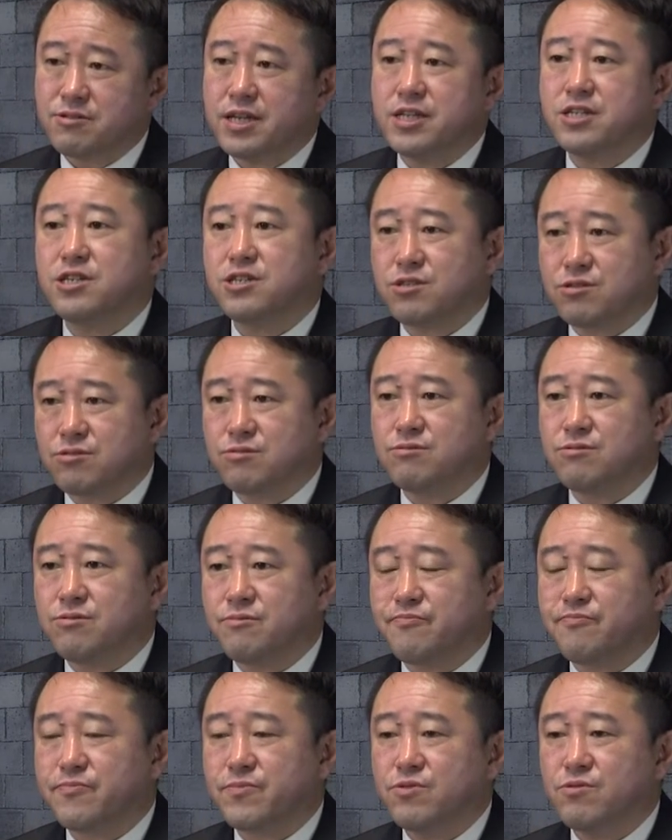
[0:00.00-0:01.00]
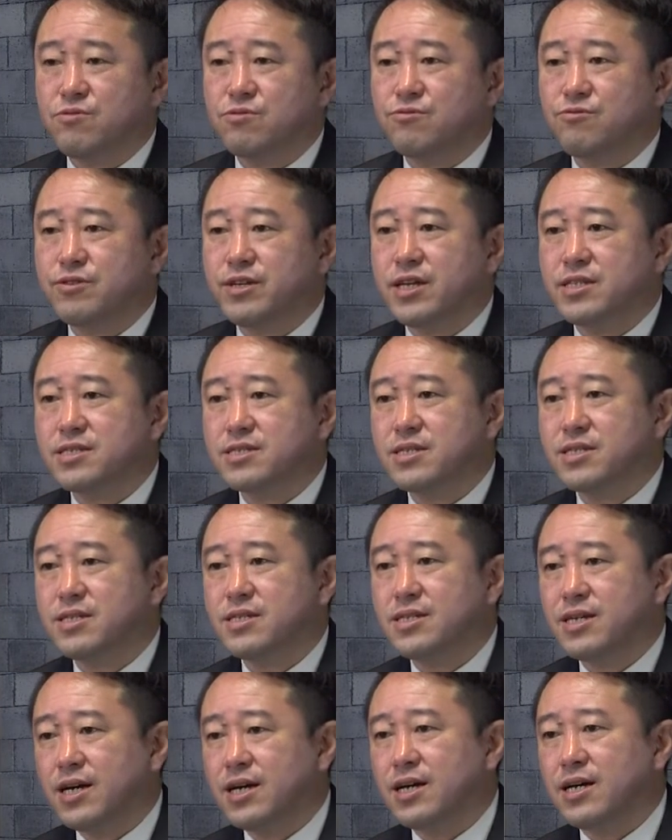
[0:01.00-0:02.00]
and credit transactions in
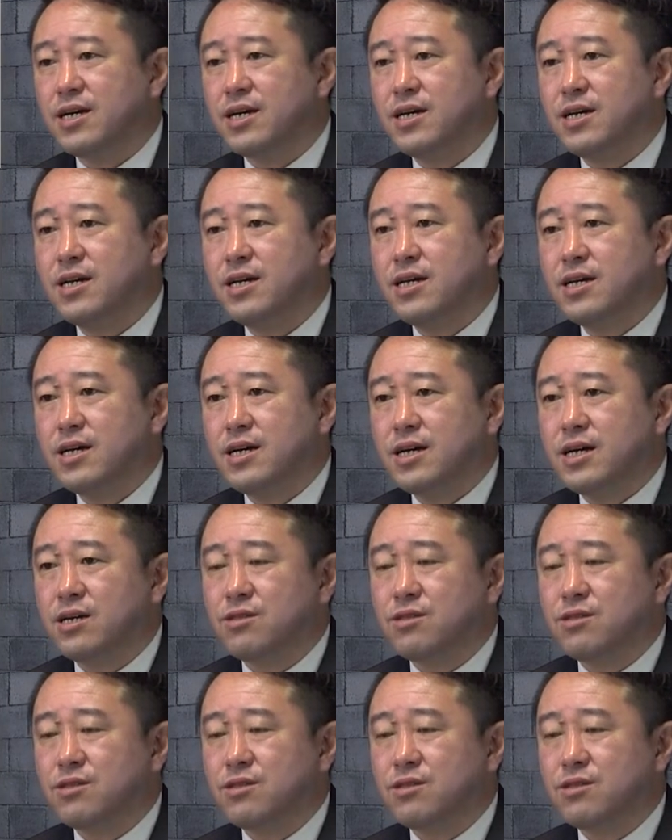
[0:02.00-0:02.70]
the OA